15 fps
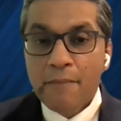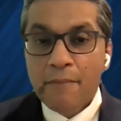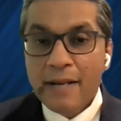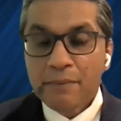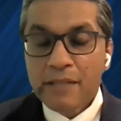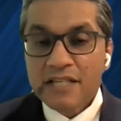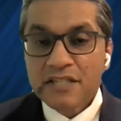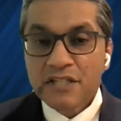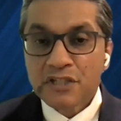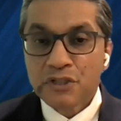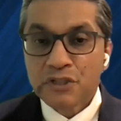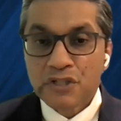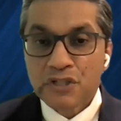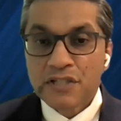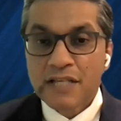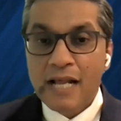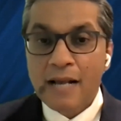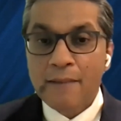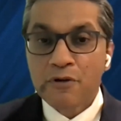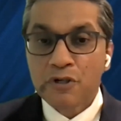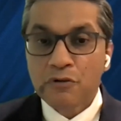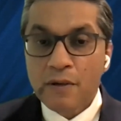my plastic surgeon said,
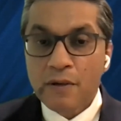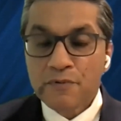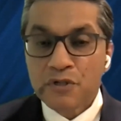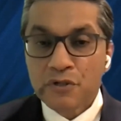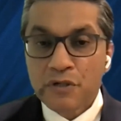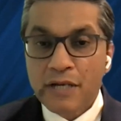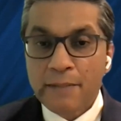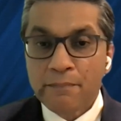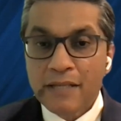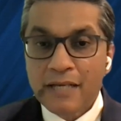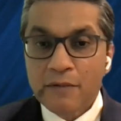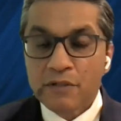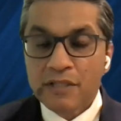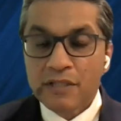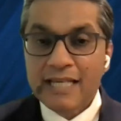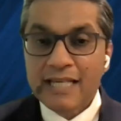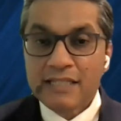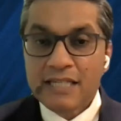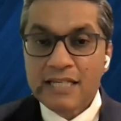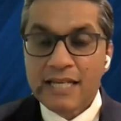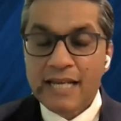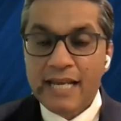I'm going to rupture your implant with an
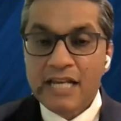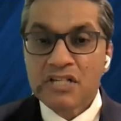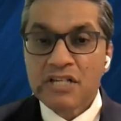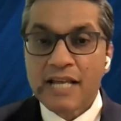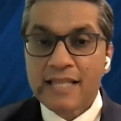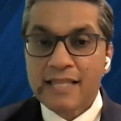18 gauge,